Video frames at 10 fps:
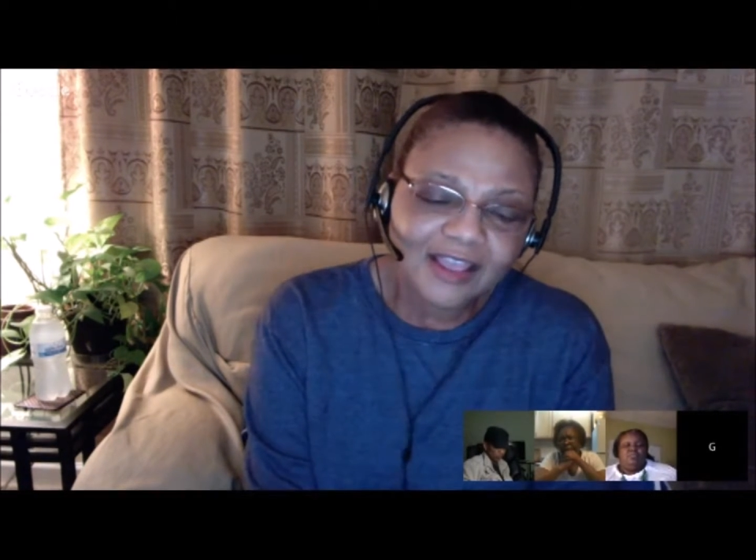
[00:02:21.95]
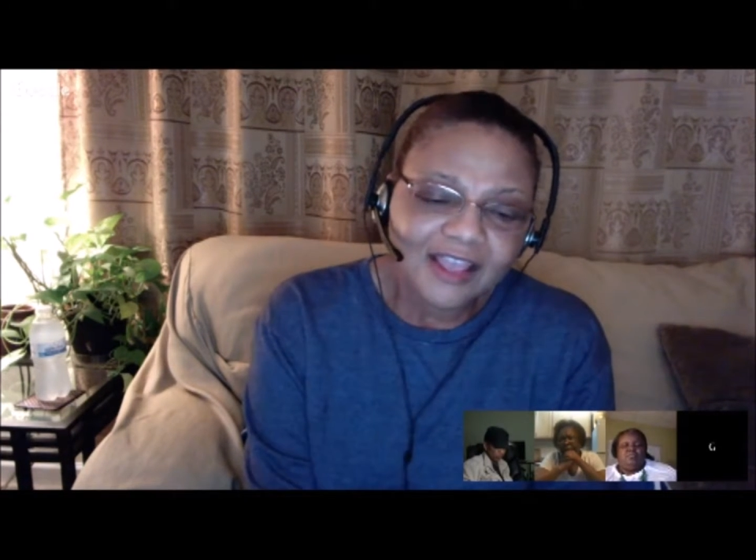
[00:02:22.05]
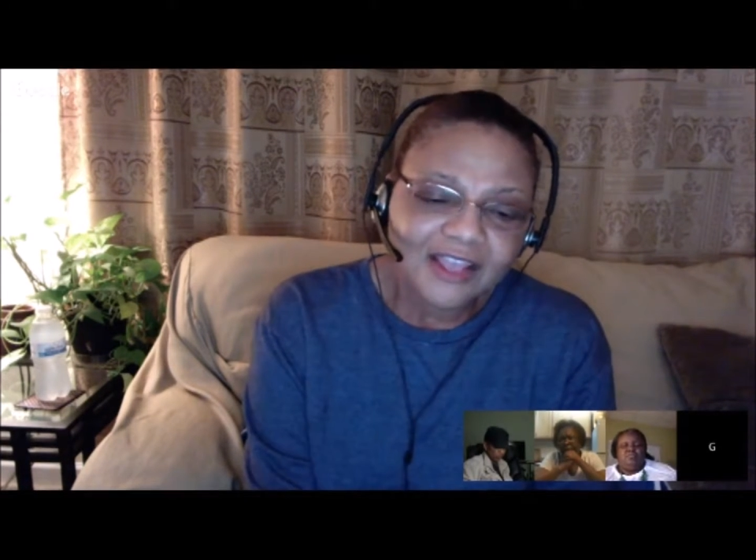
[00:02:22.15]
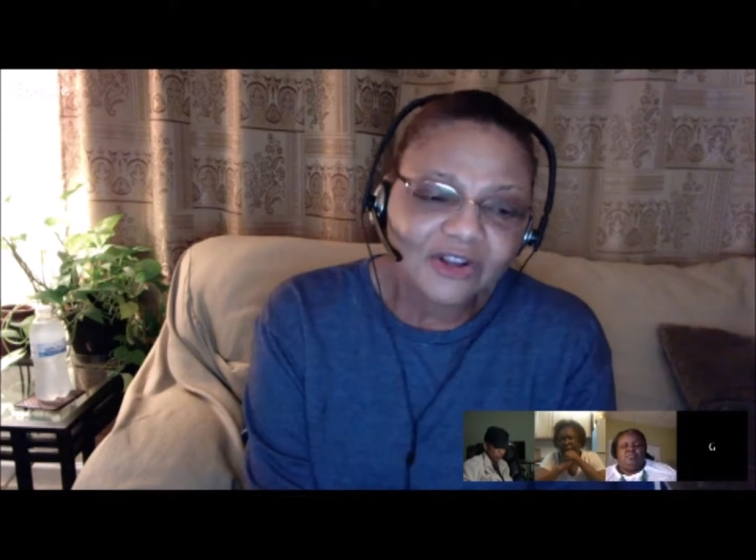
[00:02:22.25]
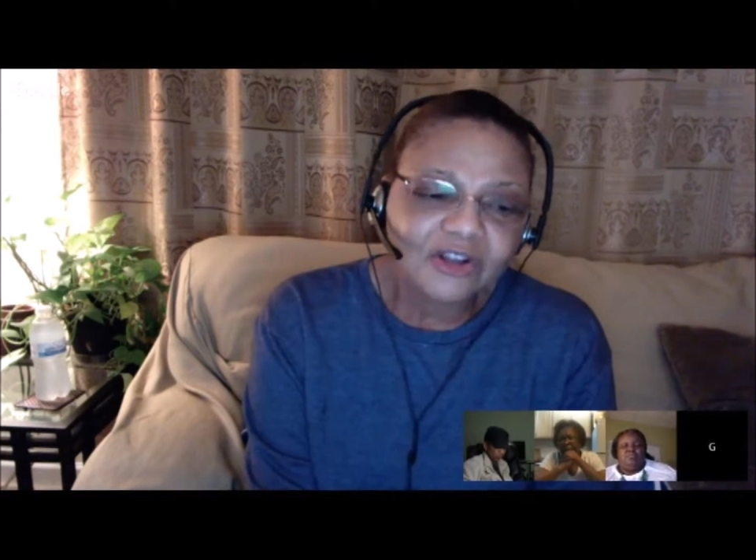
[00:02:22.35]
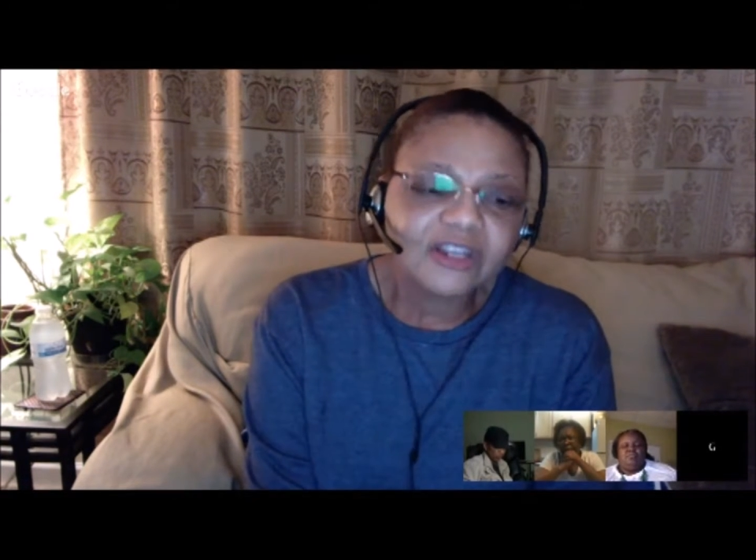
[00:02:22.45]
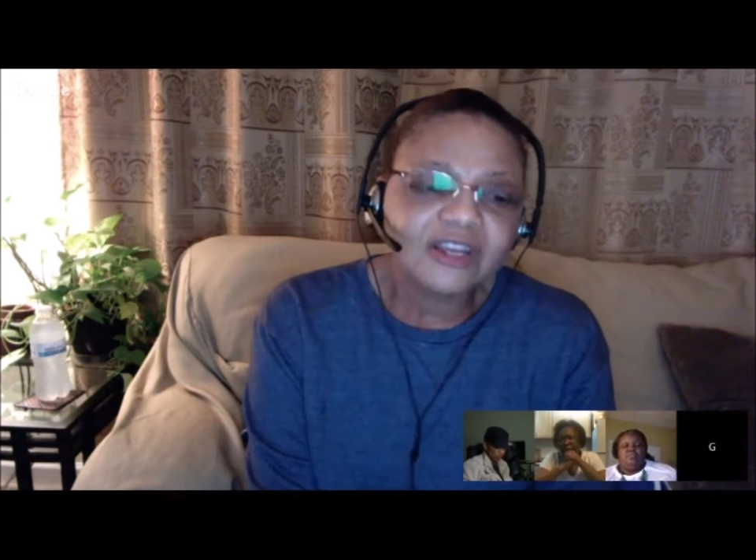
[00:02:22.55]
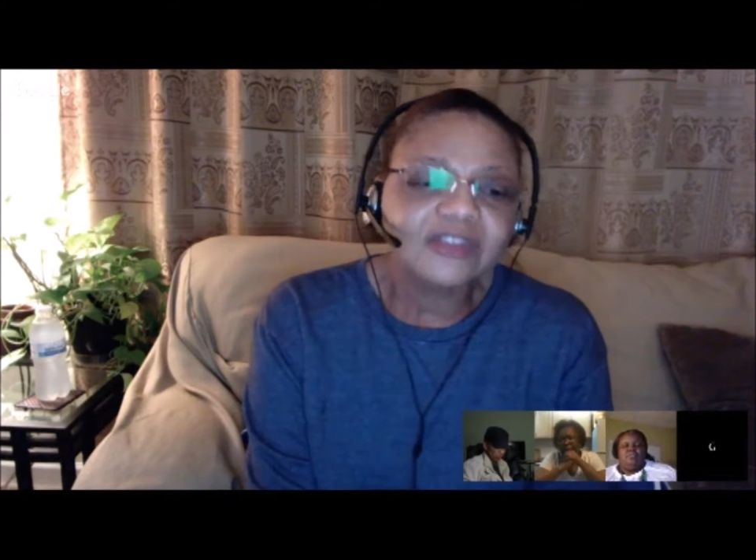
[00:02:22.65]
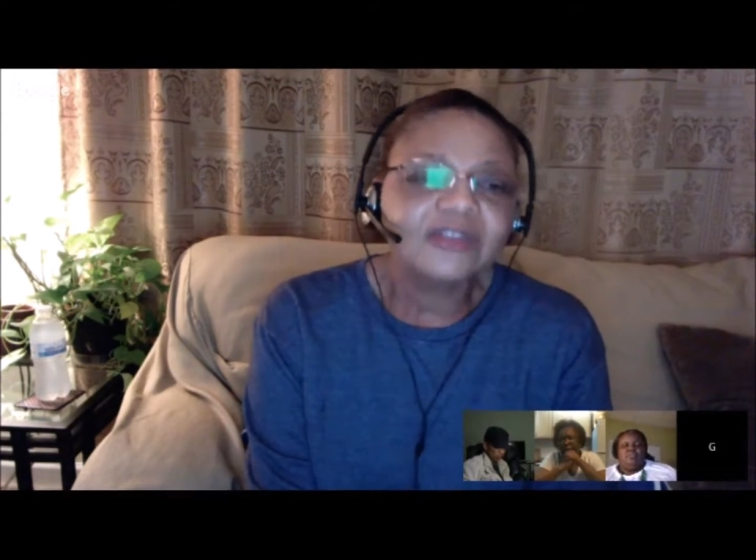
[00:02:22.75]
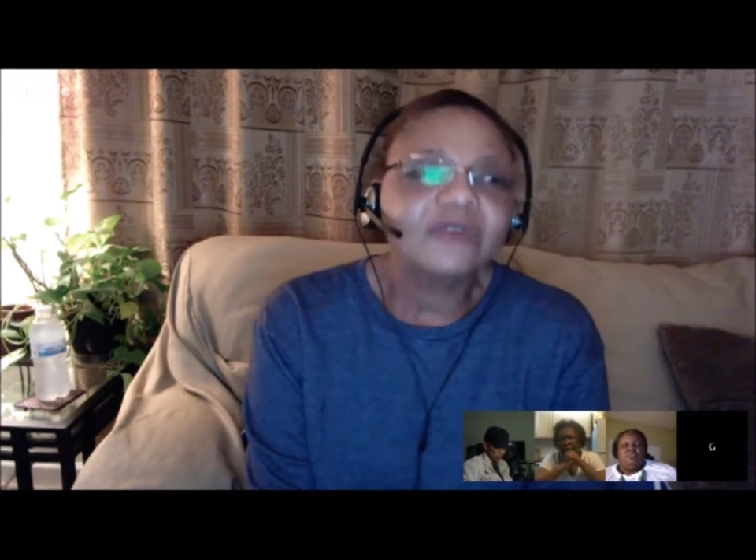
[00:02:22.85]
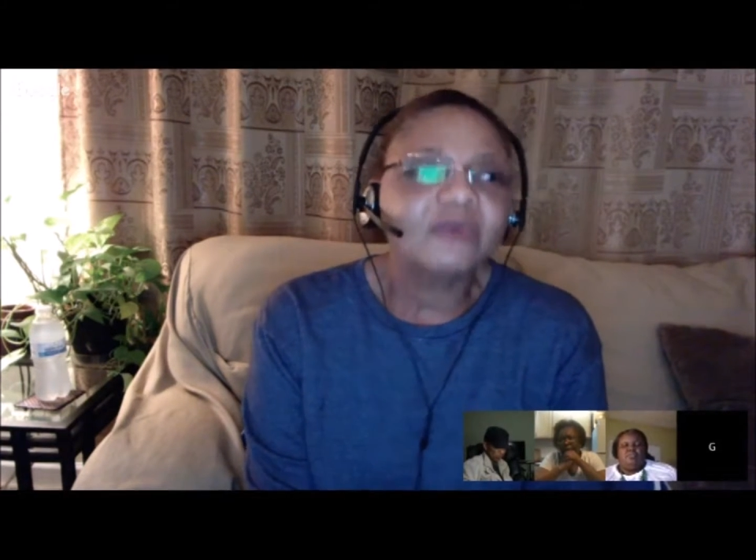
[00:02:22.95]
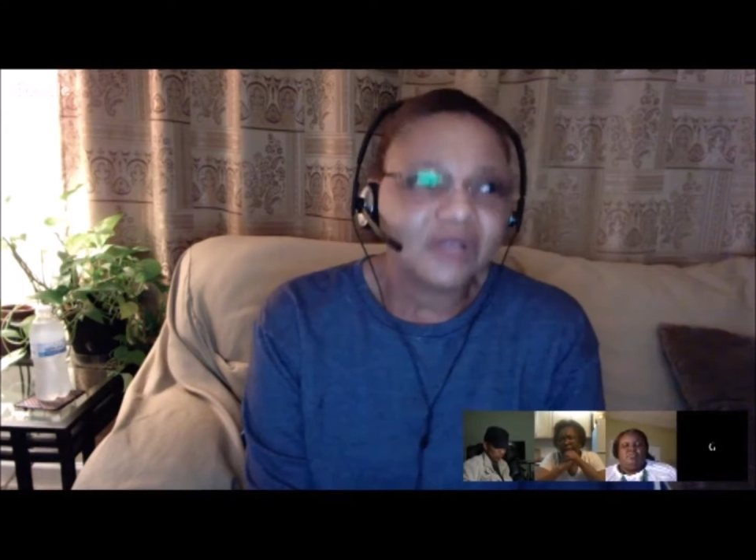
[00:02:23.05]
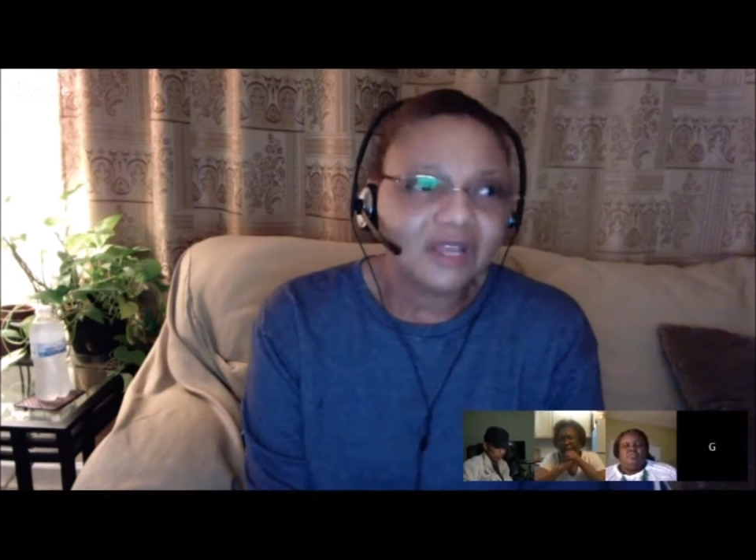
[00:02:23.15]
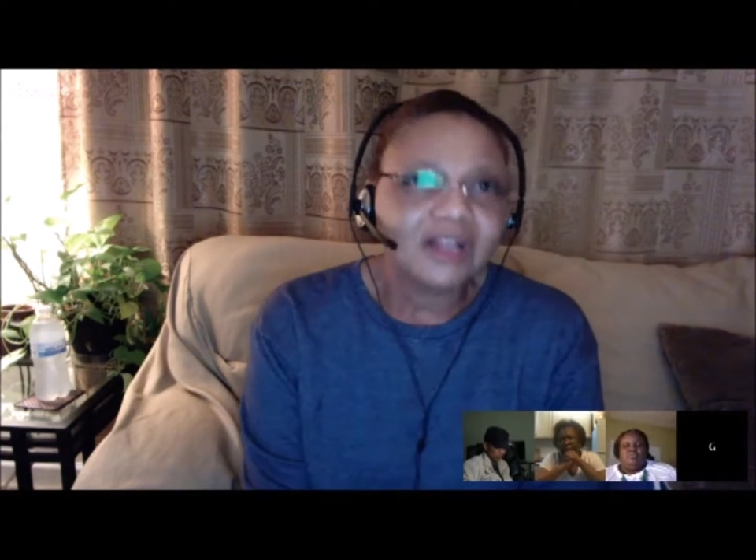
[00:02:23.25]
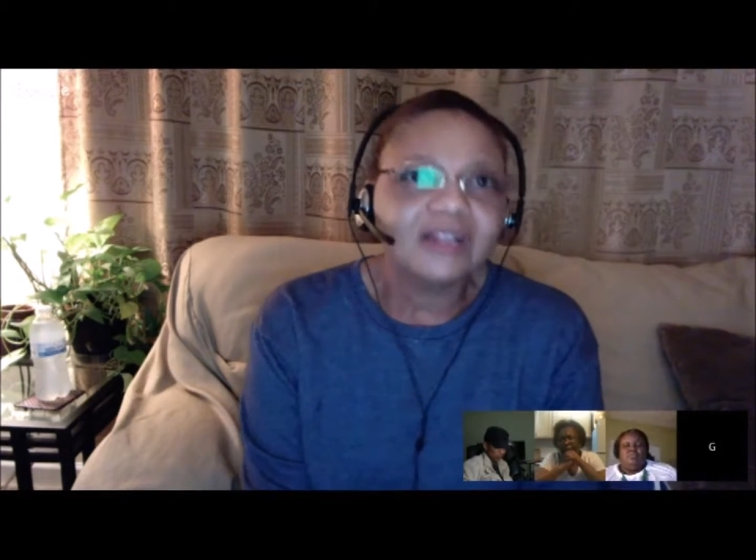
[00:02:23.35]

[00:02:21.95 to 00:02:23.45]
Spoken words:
And on the other, well,